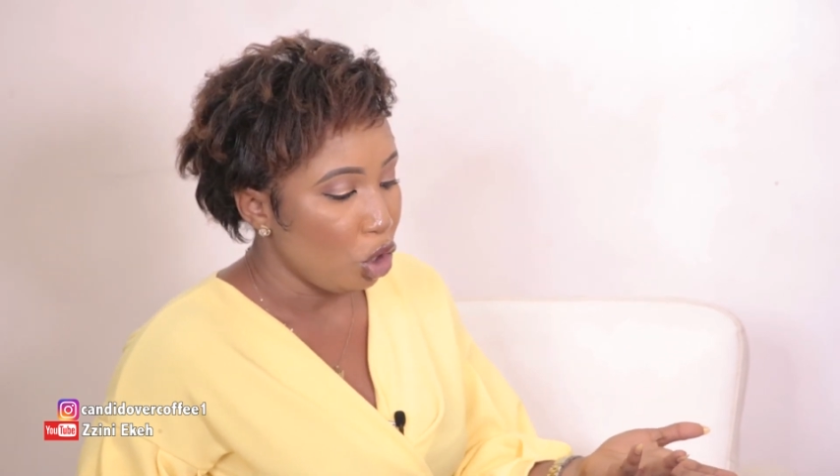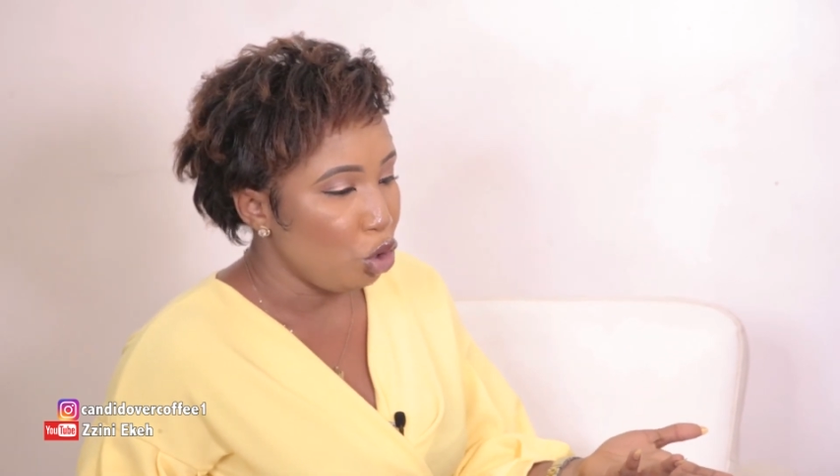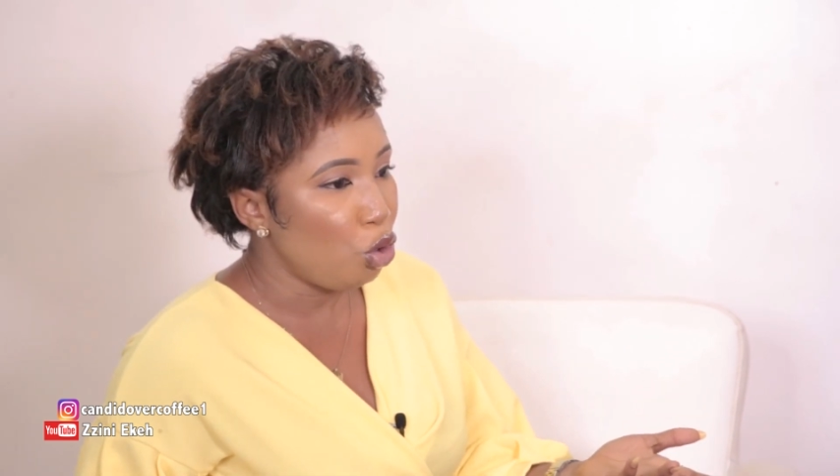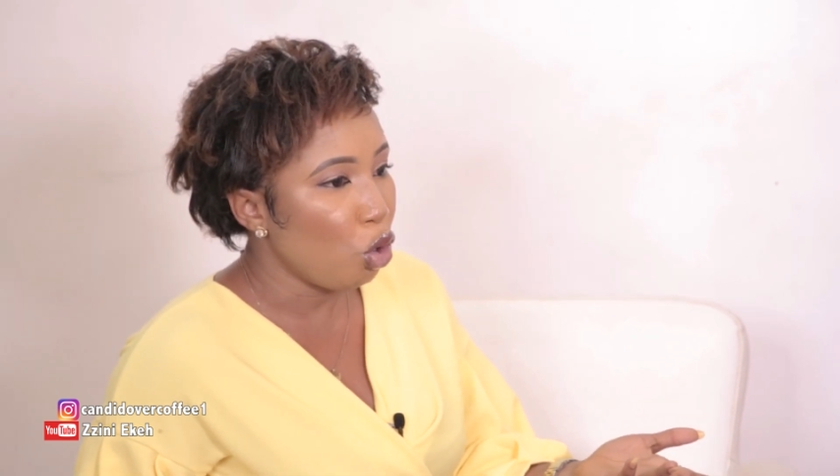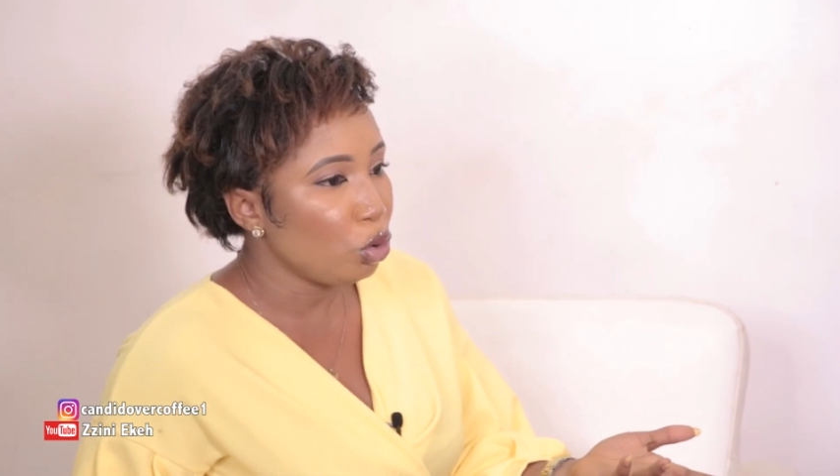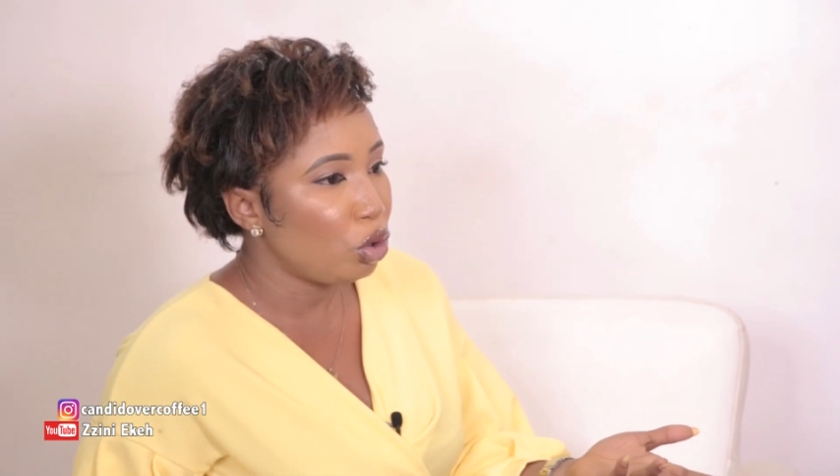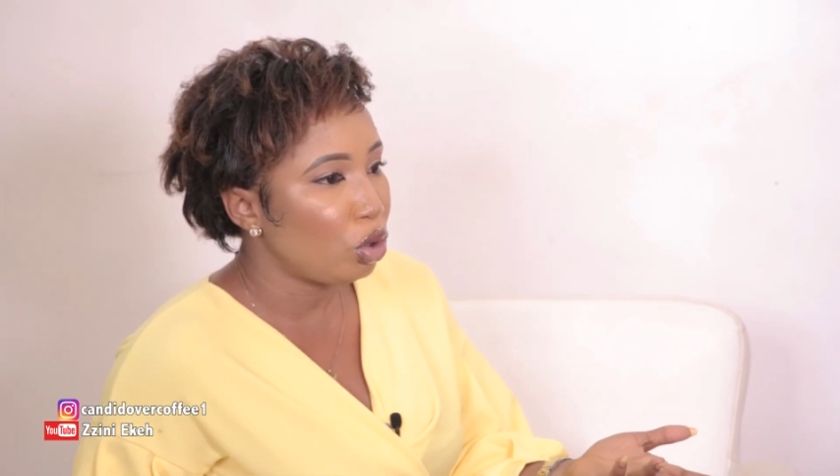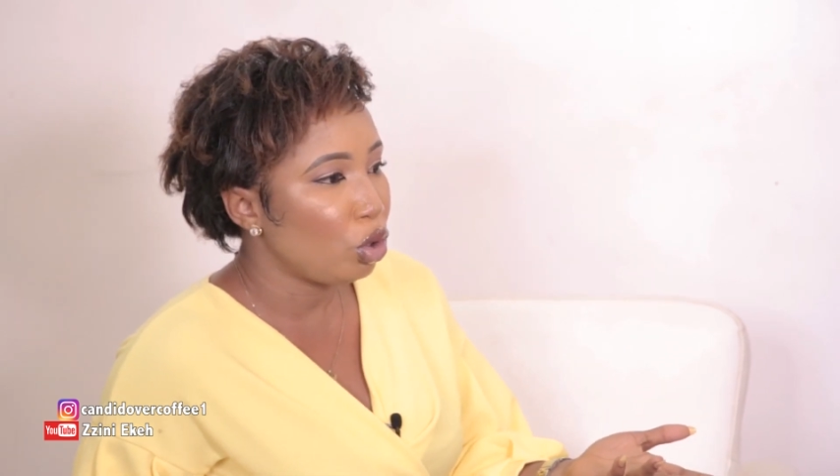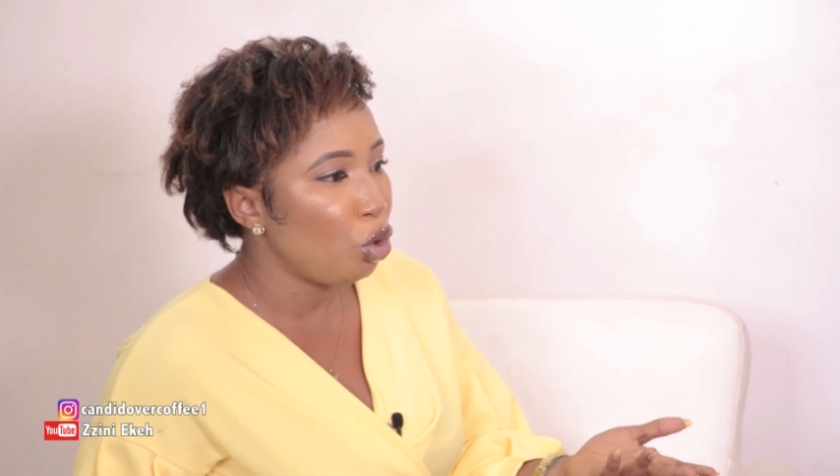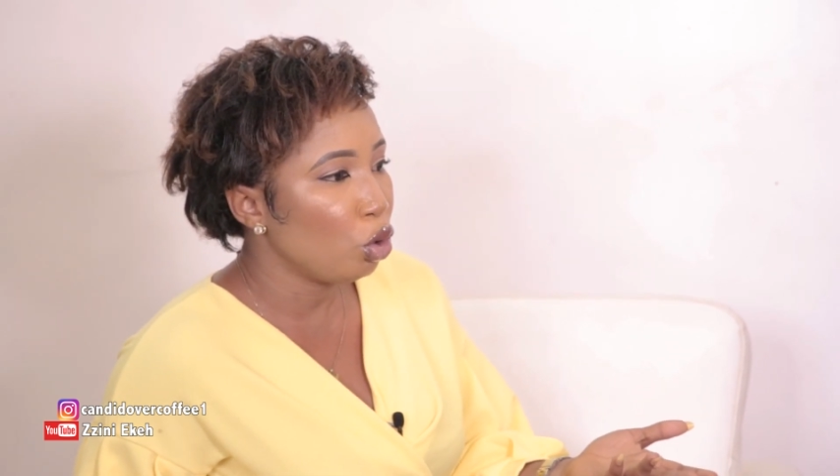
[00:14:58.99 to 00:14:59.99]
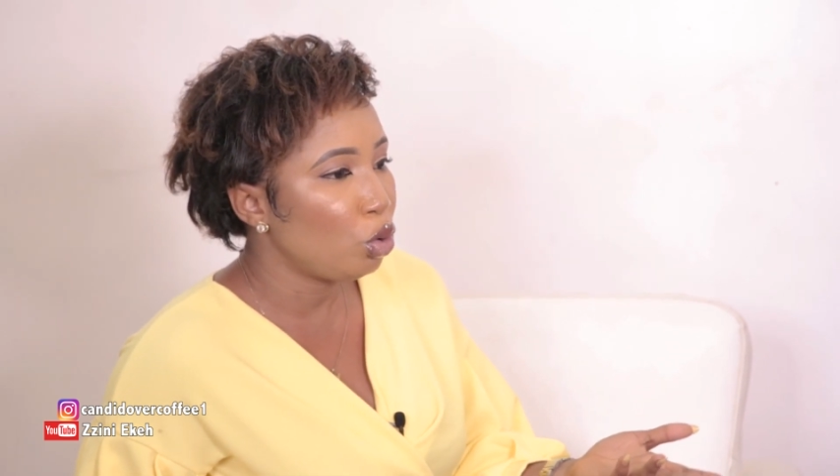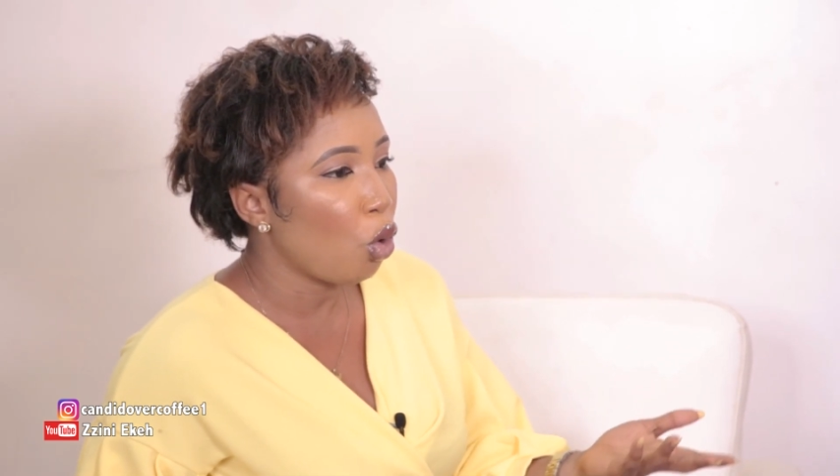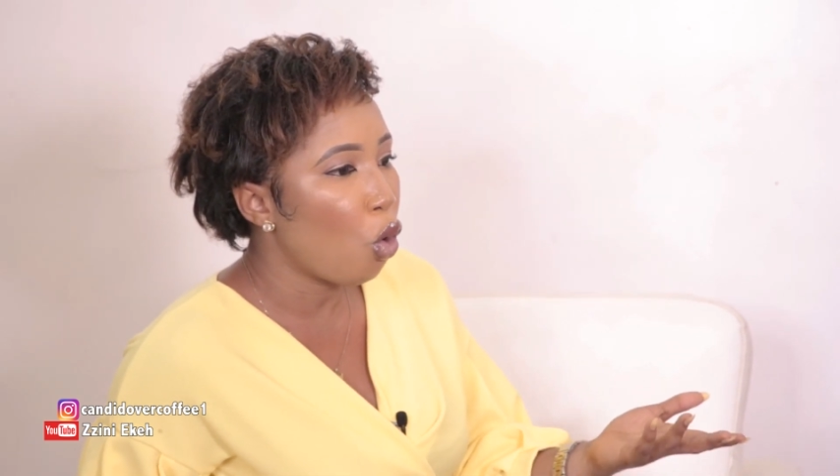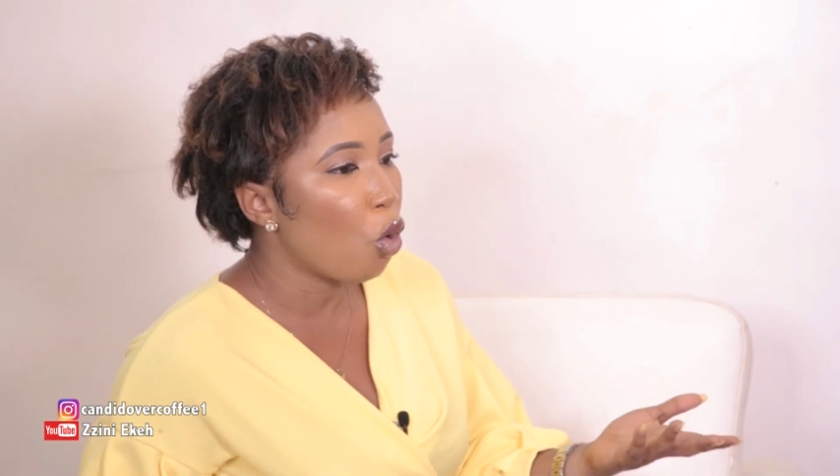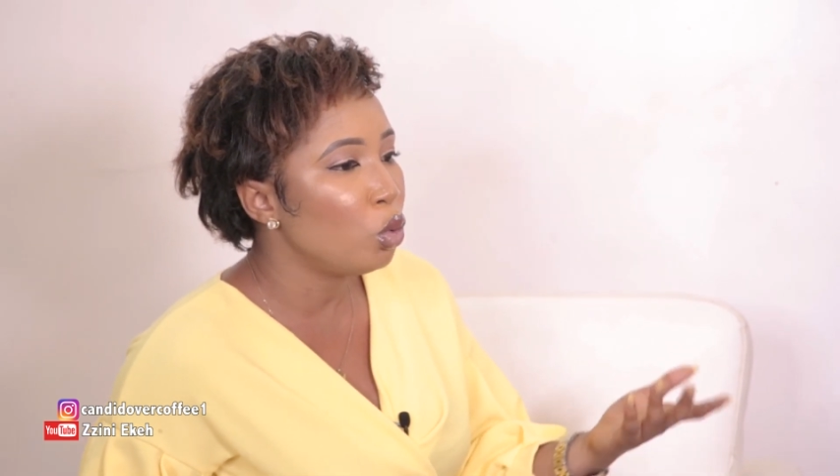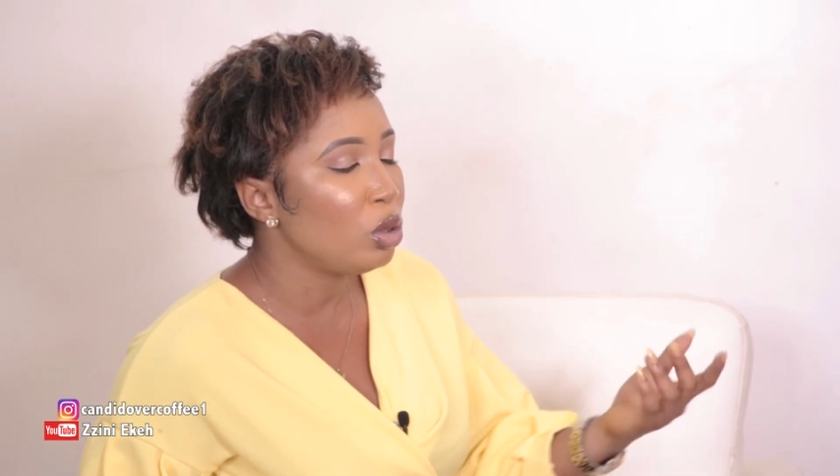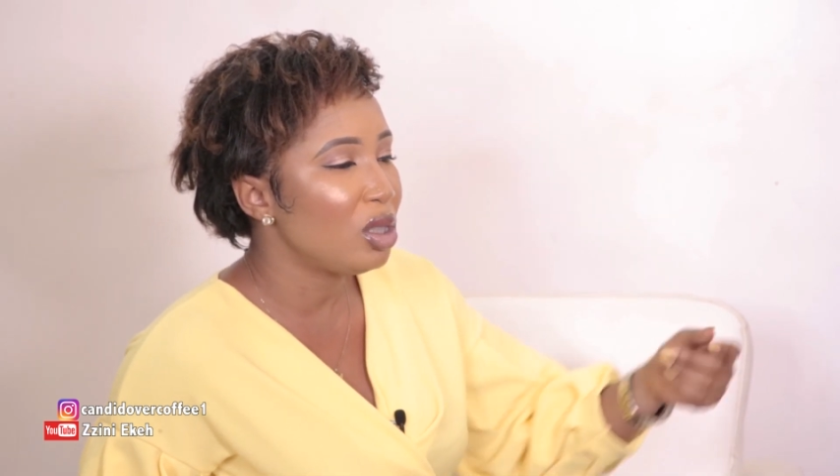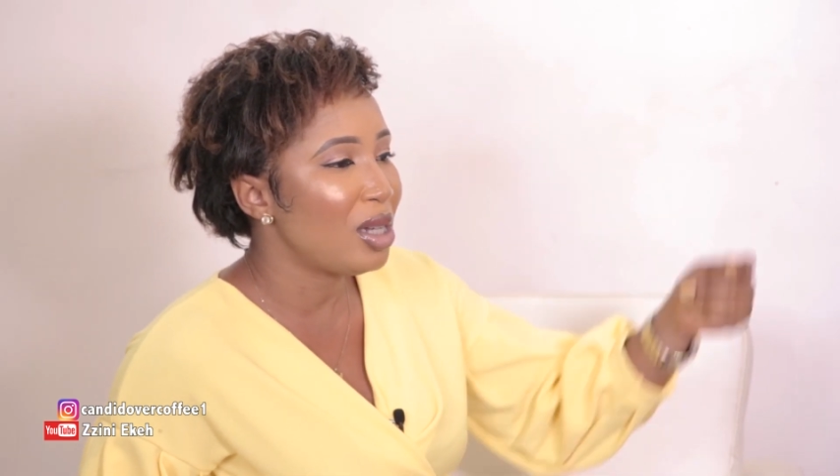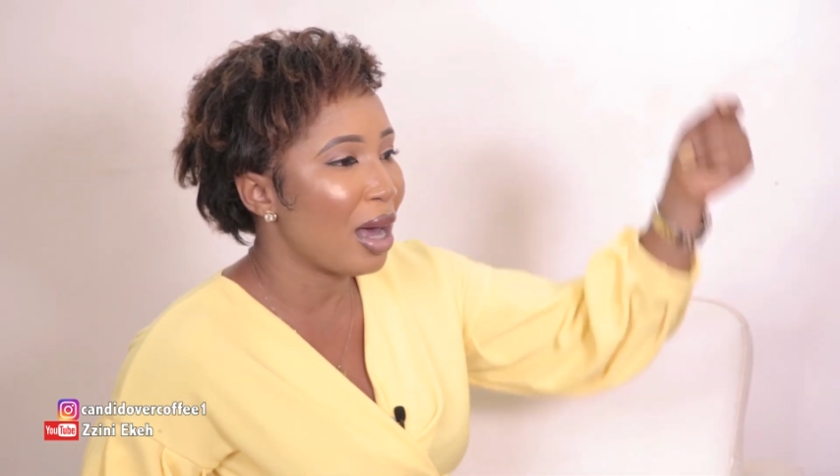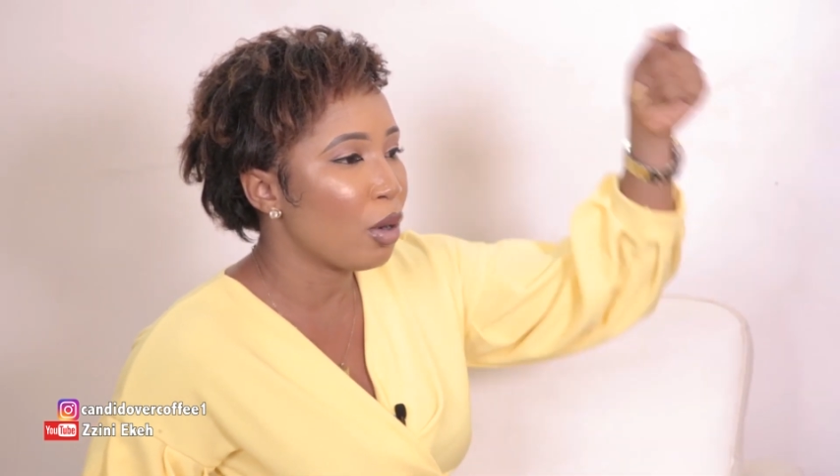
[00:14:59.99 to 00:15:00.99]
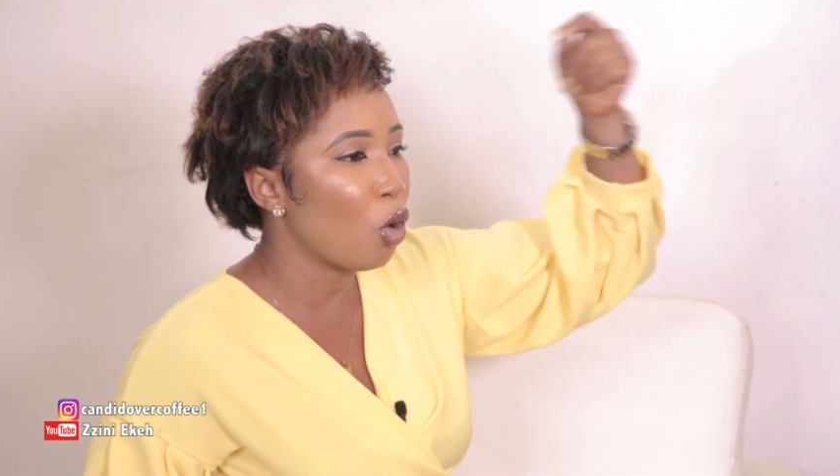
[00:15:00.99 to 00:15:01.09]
You don't hold that